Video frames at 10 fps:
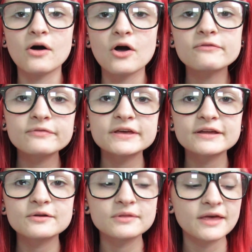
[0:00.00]
Hopefully
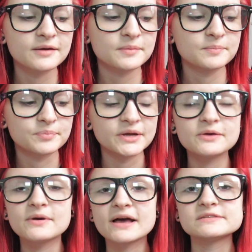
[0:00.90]
it'll like bring
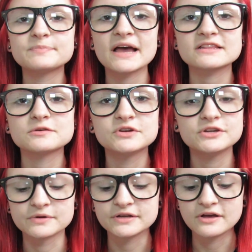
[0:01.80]
you guys back to when
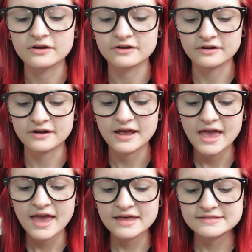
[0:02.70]
you were younger
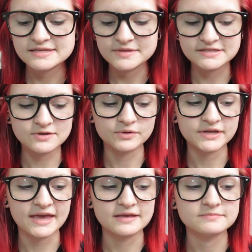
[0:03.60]
and some of these old
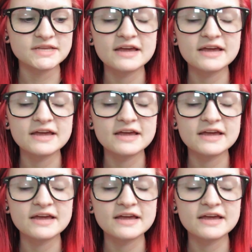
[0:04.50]
games.